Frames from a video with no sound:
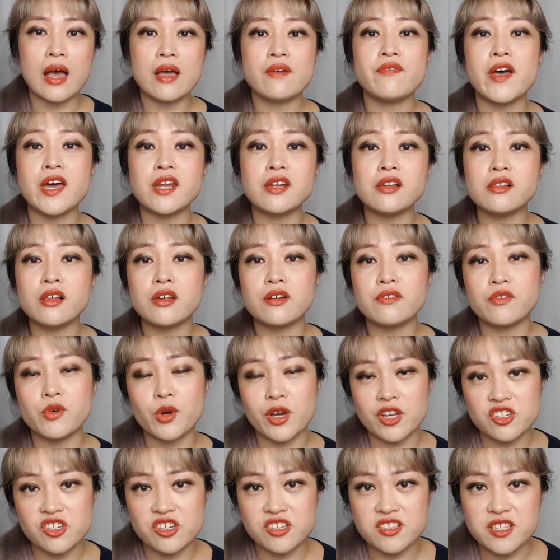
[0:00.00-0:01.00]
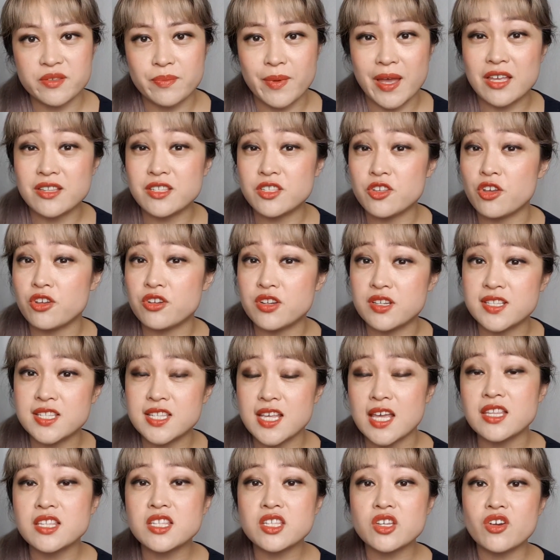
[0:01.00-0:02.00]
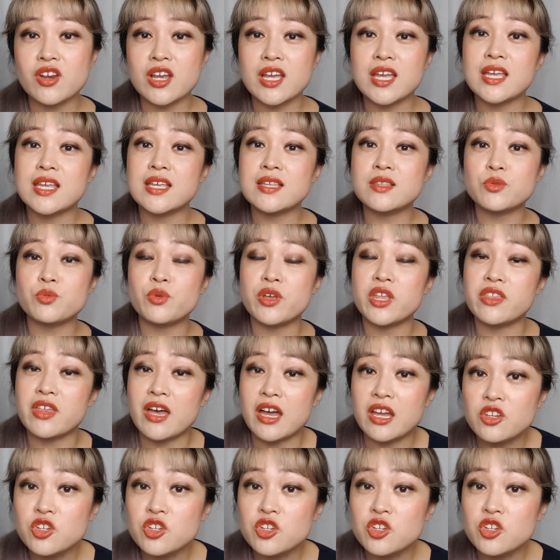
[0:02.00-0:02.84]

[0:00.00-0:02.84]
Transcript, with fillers: I've had a lot of questions about certain sunscreens with